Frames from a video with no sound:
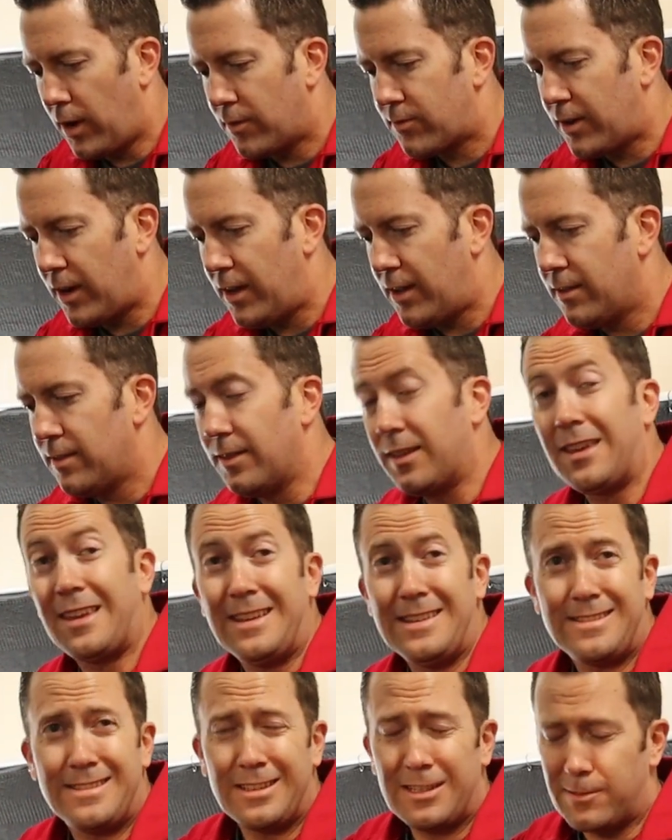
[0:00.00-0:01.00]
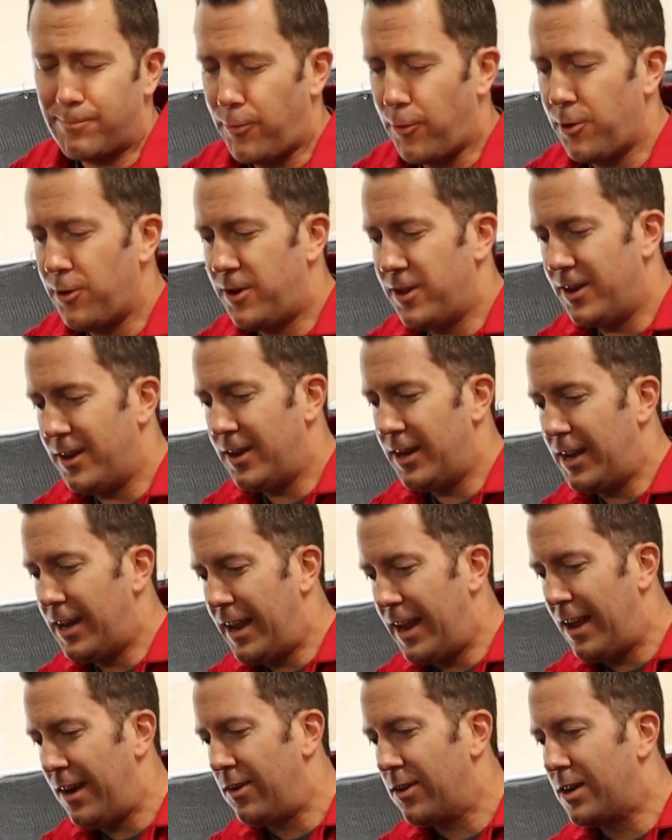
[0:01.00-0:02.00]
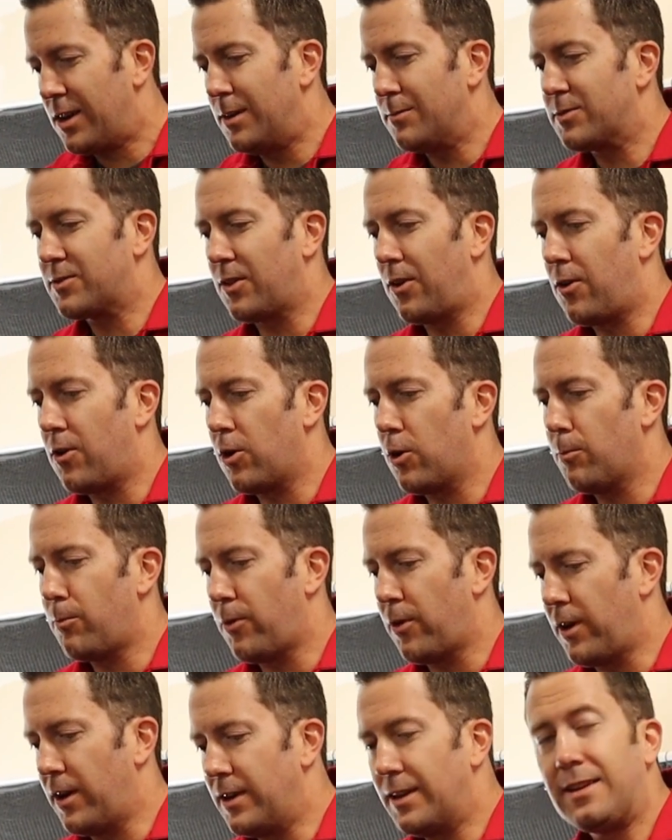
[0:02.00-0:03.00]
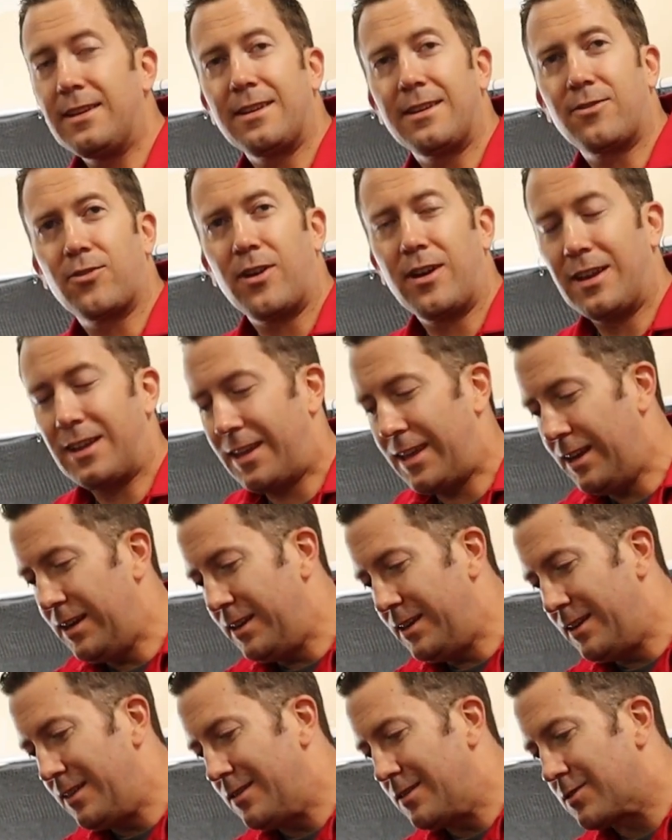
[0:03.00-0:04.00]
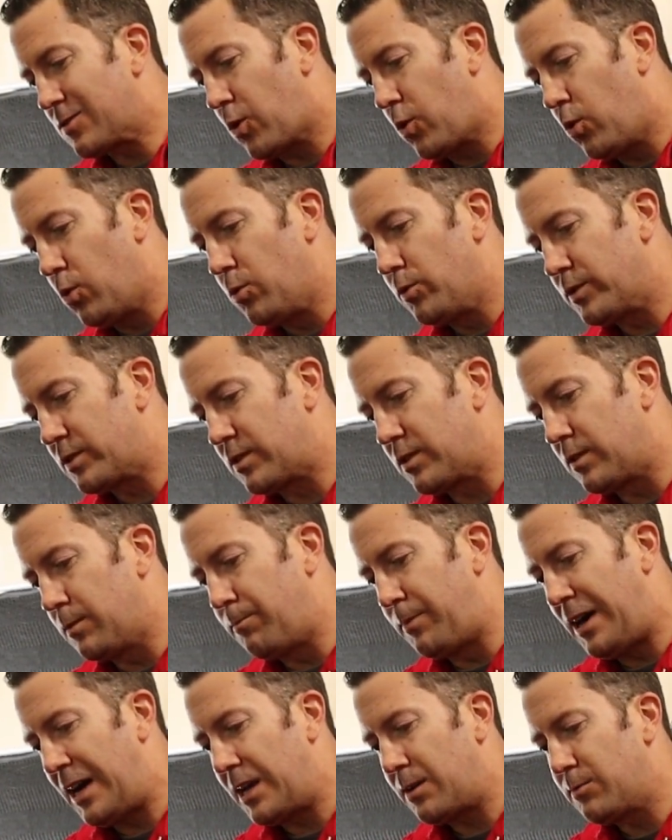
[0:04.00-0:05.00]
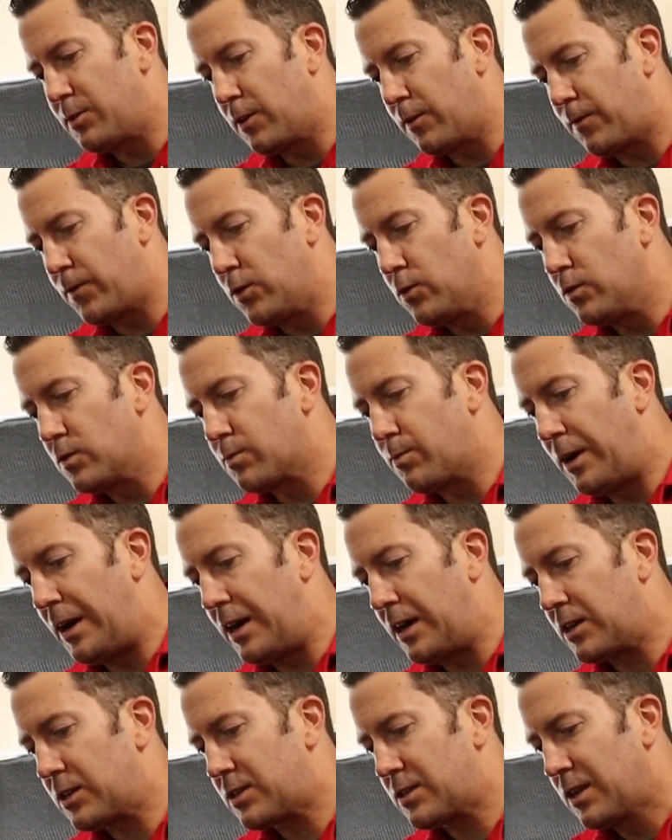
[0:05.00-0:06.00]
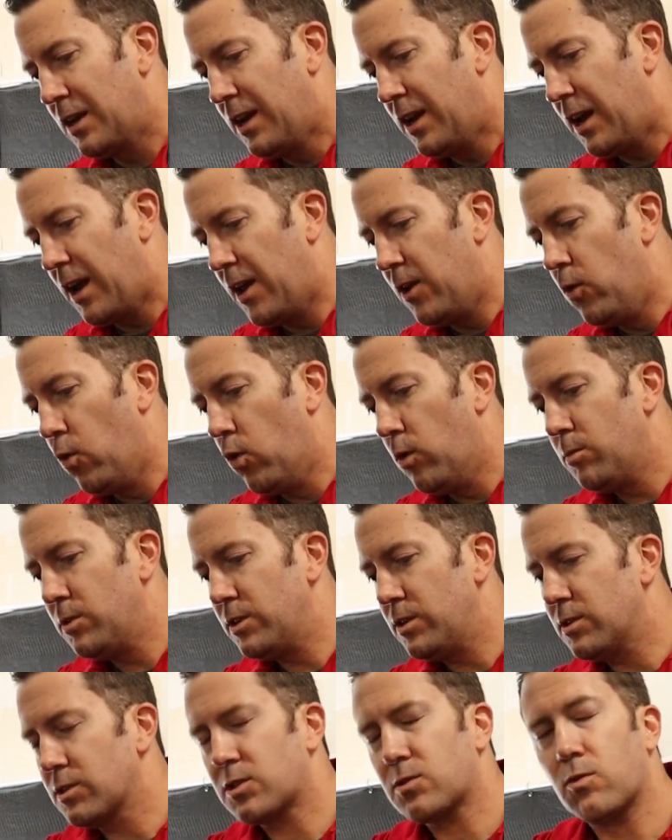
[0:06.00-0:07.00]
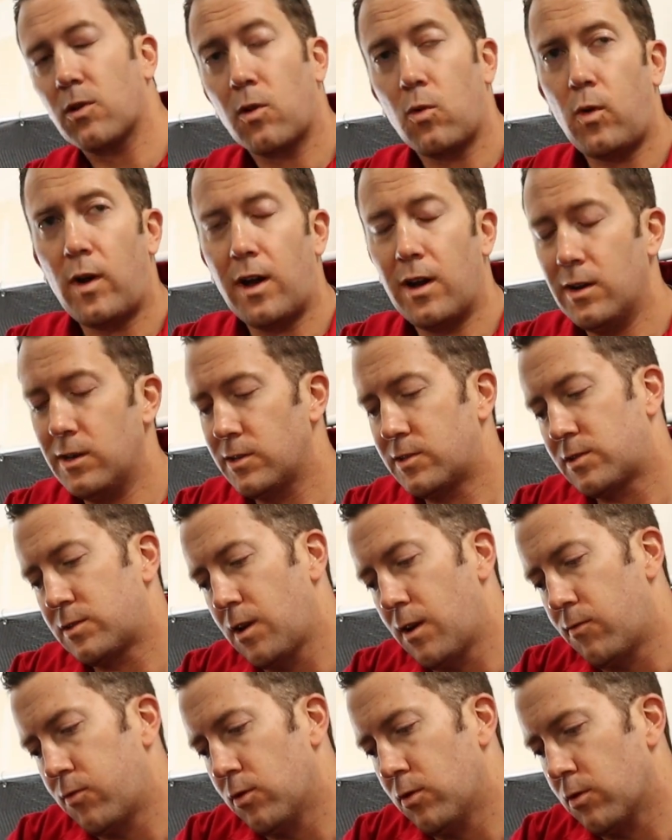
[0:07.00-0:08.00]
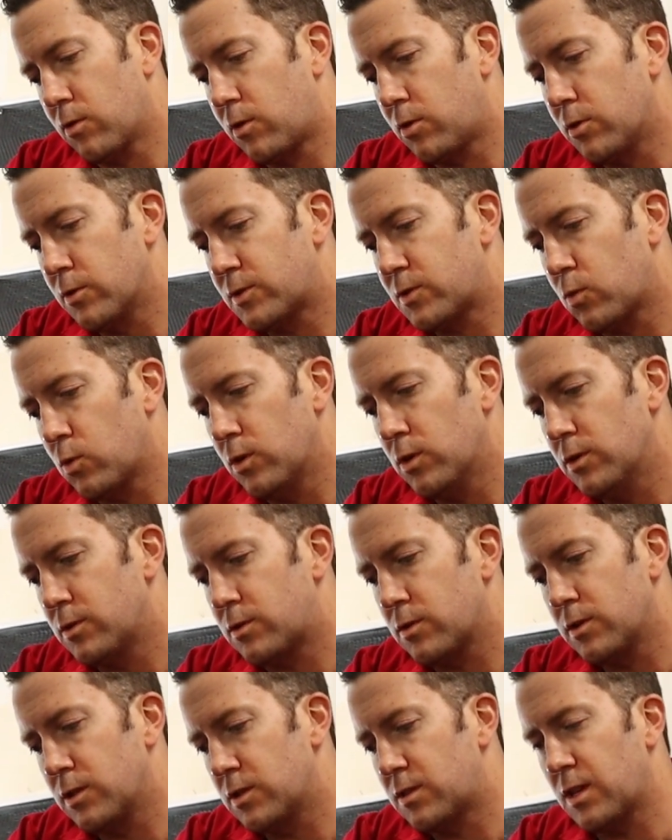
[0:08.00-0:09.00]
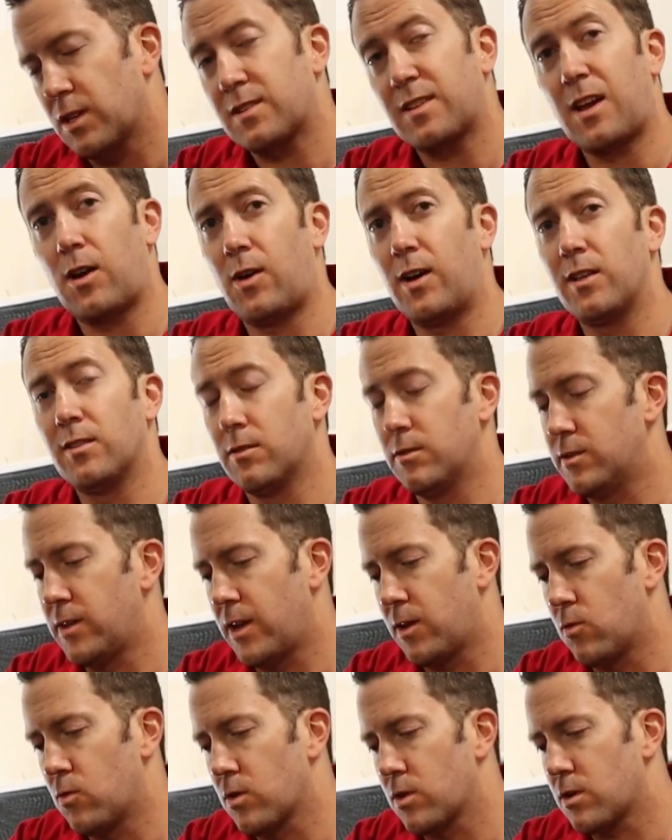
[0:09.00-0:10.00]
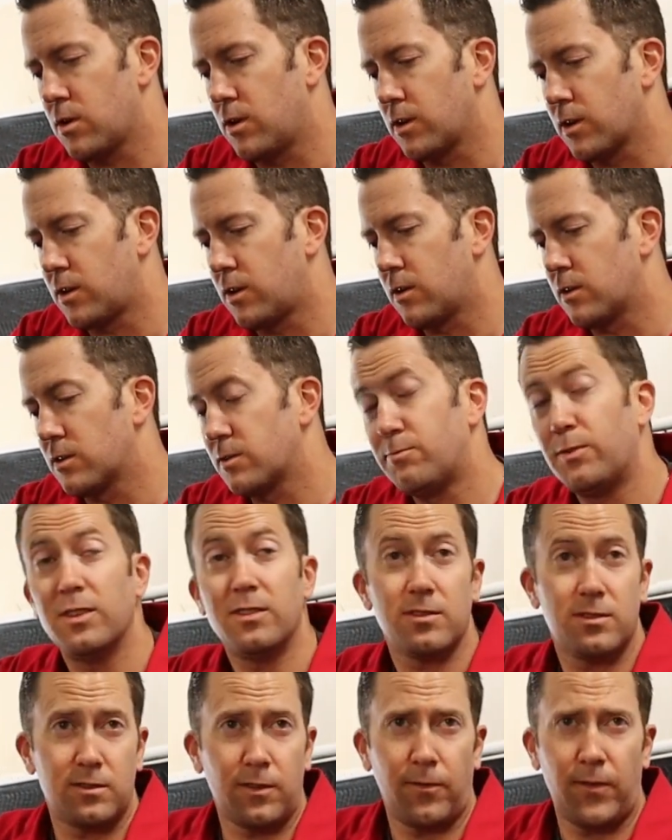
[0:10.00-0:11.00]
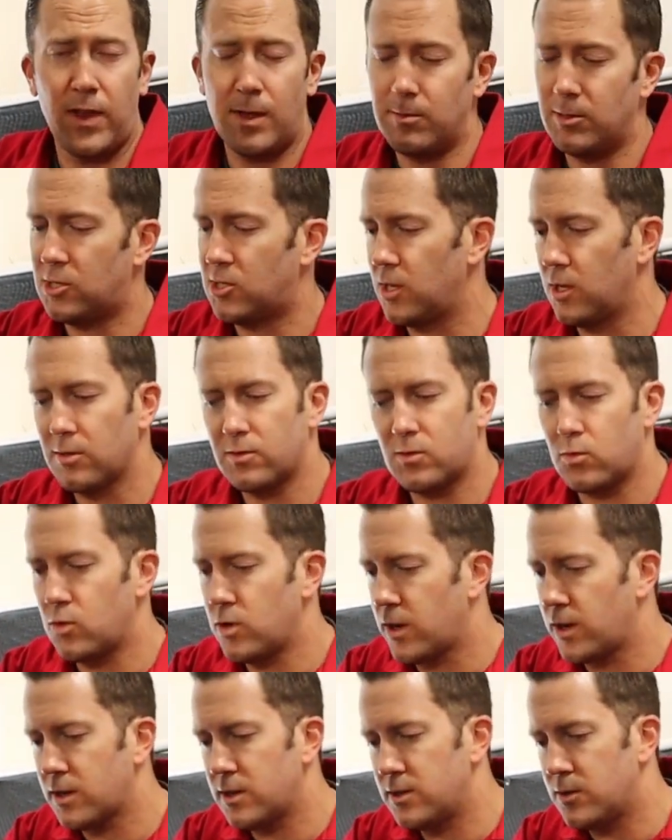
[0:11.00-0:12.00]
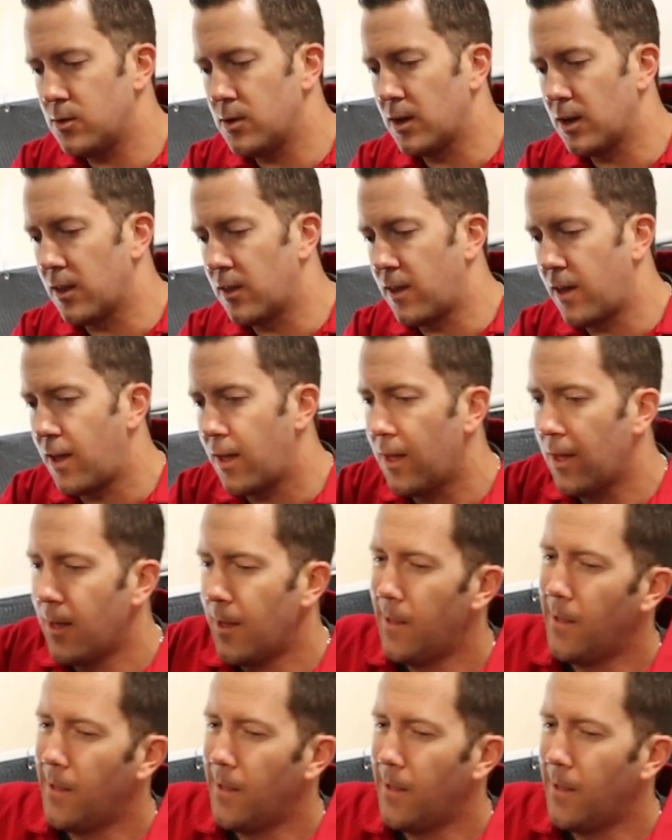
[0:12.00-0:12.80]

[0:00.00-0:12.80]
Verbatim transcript: I've gotten the easiest part done, and now comes the hard part. I need to try and get it in this hole that's at the bottom of the fuse box. And normally this requires several curse words, or at least that's how I learned how to work on cars, but this is a family channel, so we're not gonna do any of that.